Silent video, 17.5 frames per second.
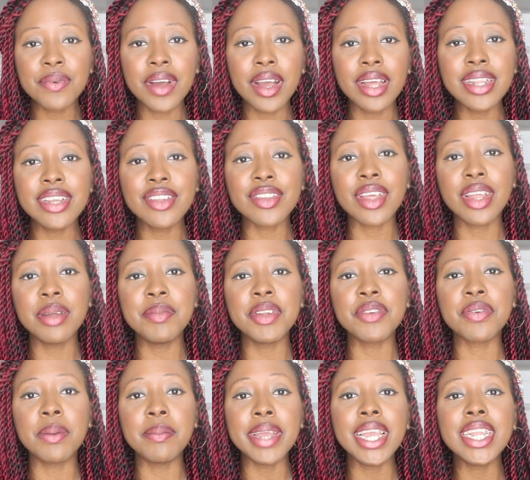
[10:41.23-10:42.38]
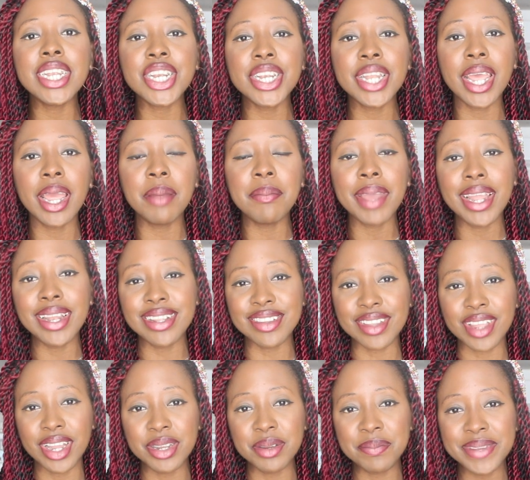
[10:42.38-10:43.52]
one is gonna be from H&M and it's
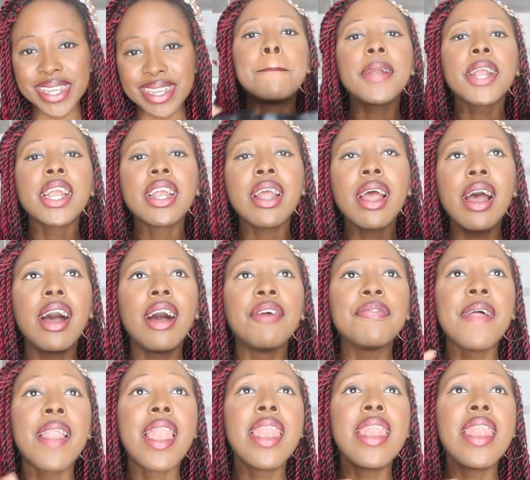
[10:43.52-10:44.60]
gonna be a pair of